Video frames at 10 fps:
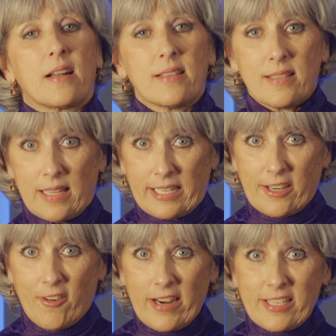on a
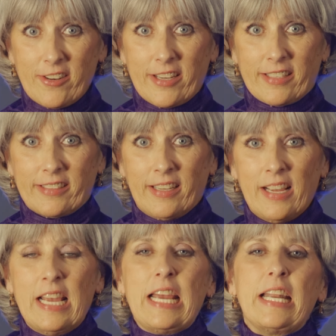selected criterion.
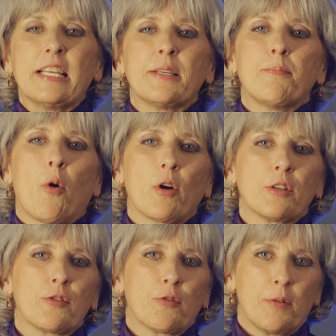It is
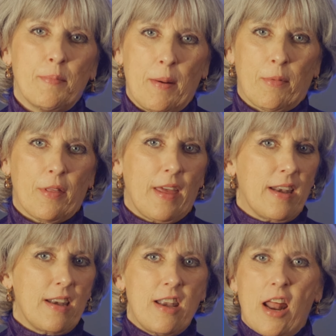important to remember
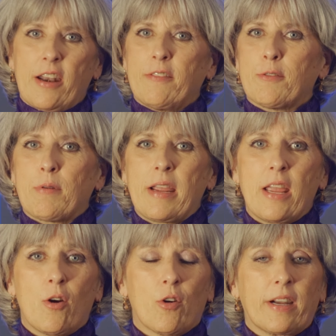that none of the
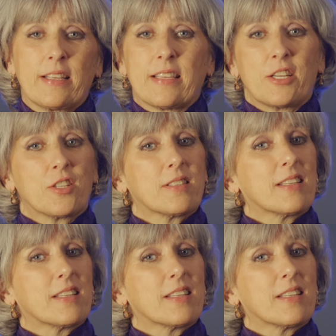ranking organizations